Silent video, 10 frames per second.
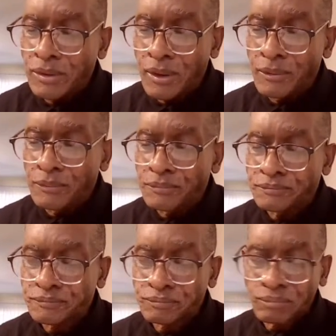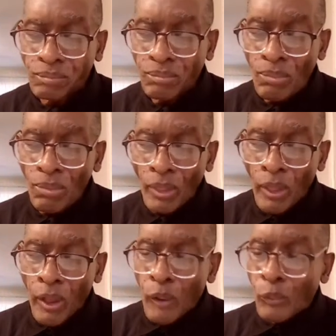that.
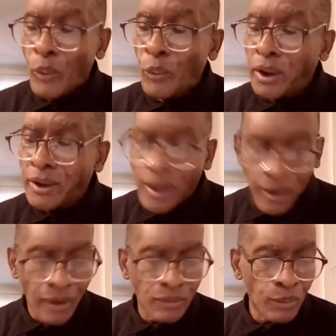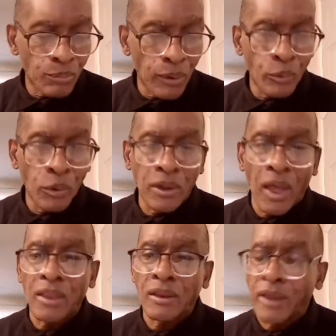When we give to be, we
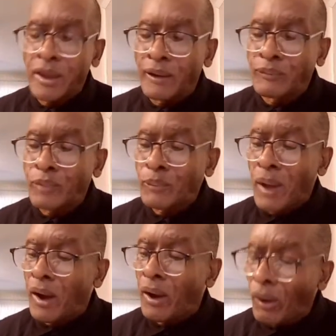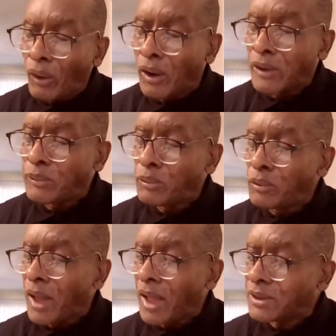got to give from our heart. If you're
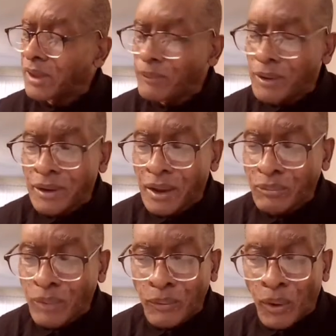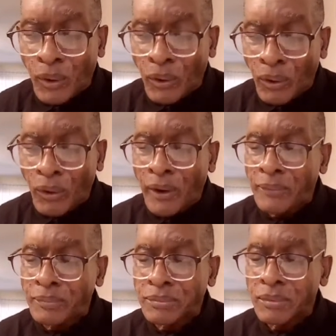not giving that from the heart,
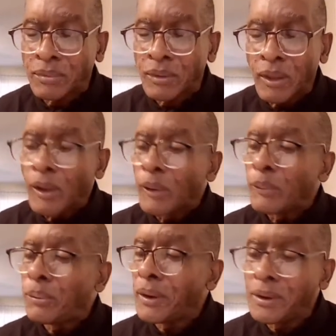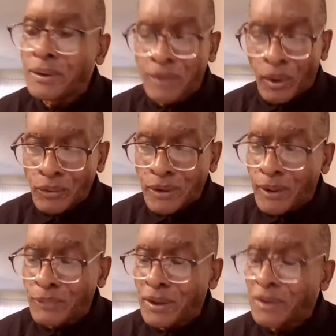Please don't
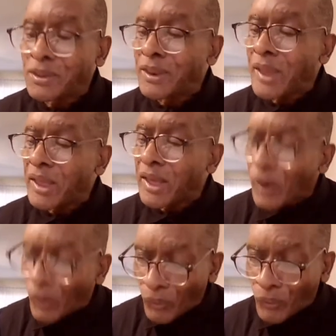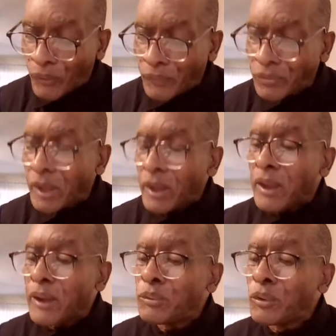give nothing at all.
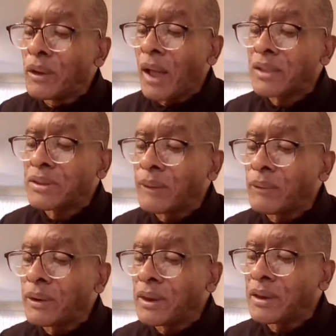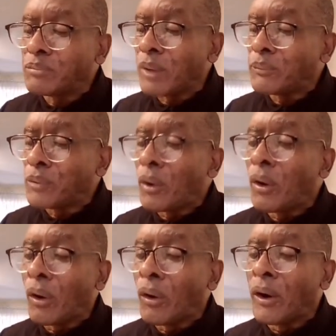If you're not giving it from your
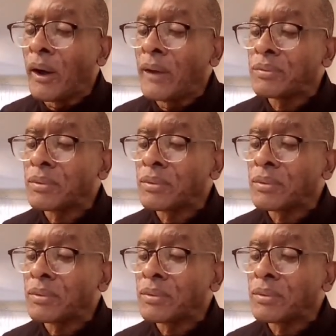heart,